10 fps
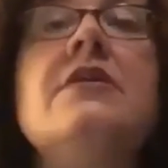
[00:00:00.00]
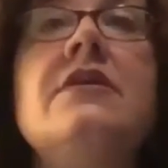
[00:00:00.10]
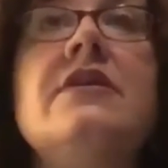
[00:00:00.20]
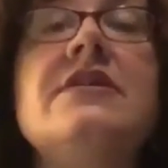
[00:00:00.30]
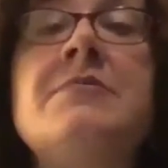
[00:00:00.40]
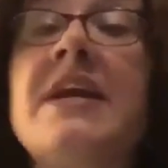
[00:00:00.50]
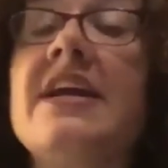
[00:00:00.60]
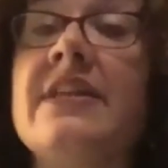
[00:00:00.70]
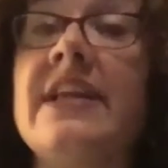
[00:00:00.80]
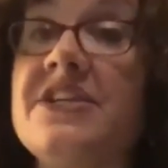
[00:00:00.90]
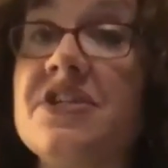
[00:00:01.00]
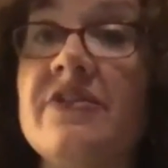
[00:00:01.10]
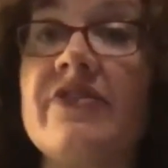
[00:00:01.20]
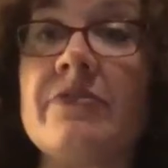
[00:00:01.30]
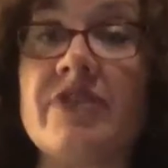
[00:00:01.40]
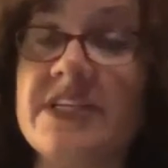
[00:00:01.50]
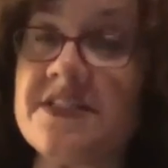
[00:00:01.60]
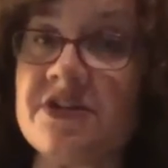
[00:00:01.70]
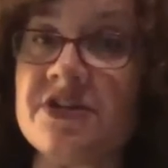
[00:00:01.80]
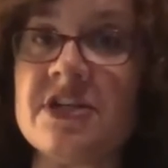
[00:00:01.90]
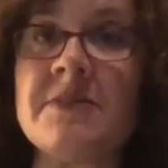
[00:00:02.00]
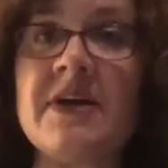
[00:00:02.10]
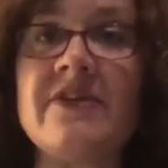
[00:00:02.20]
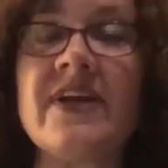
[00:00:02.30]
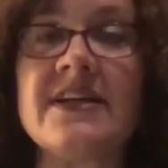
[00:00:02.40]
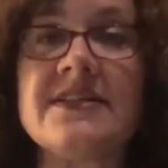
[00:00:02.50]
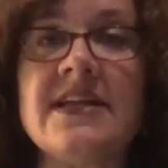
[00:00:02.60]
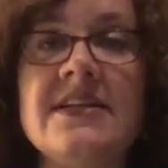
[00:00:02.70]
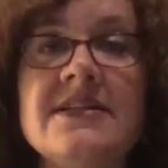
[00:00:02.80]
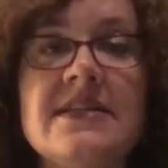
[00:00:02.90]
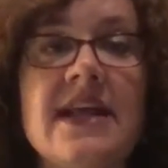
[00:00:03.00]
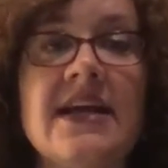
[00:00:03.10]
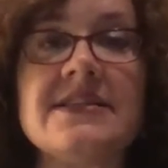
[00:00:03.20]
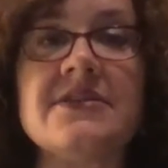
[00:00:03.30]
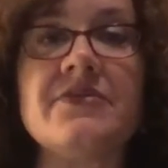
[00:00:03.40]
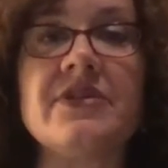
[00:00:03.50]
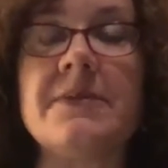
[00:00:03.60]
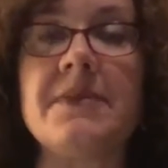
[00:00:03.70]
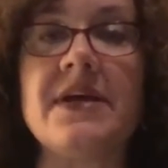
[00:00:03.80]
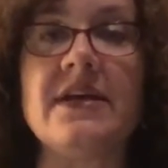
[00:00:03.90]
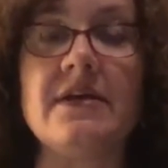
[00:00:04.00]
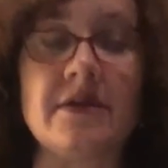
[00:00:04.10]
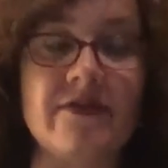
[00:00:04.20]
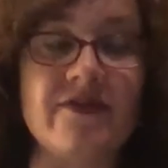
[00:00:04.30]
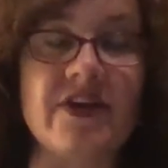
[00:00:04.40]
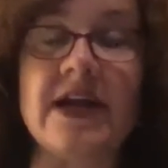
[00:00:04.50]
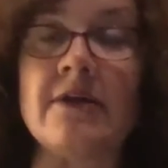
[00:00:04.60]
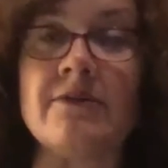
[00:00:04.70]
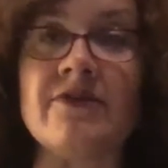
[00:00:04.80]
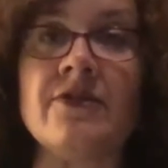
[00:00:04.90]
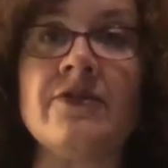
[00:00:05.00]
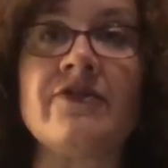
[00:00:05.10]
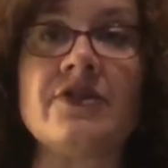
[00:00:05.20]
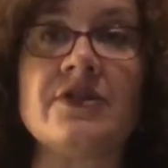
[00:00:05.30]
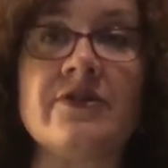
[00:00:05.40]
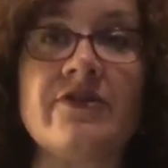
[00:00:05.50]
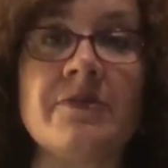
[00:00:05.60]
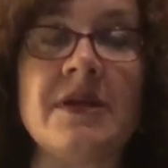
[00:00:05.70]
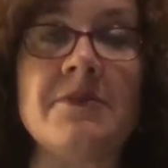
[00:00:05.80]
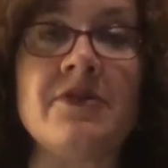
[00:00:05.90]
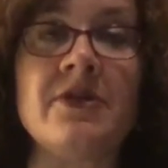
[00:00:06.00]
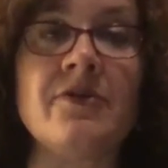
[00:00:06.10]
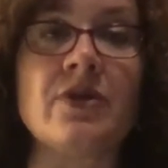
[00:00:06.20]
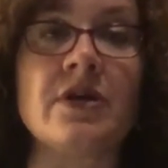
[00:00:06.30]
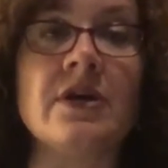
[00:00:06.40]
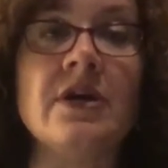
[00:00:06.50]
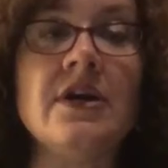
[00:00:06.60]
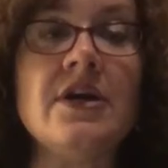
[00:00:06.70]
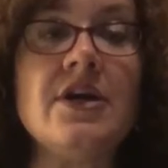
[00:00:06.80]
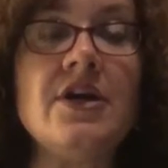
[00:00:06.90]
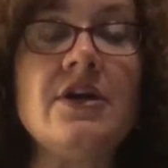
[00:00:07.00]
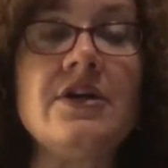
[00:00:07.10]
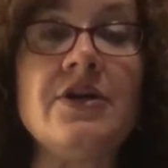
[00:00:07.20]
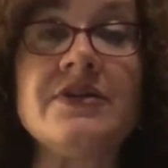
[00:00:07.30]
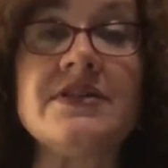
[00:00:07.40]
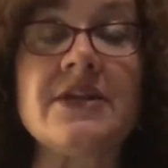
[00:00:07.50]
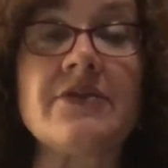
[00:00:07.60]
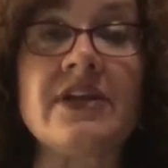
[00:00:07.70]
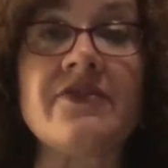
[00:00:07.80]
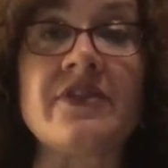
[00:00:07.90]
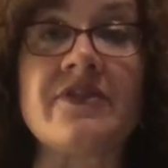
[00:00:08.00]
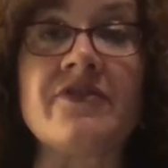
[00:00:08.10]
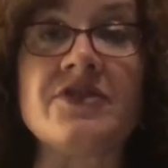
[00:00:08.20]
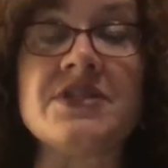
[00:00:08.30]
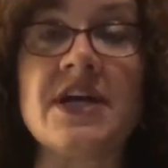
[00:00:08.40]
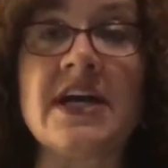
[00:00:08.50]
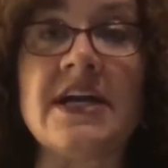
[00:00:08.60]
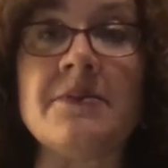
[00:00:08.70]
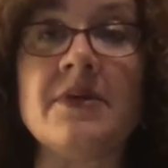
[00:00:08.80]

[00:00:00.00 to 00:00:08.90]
speculation from research about vaccines that hasn't really been very helpful for people. And we're noticing really for the first time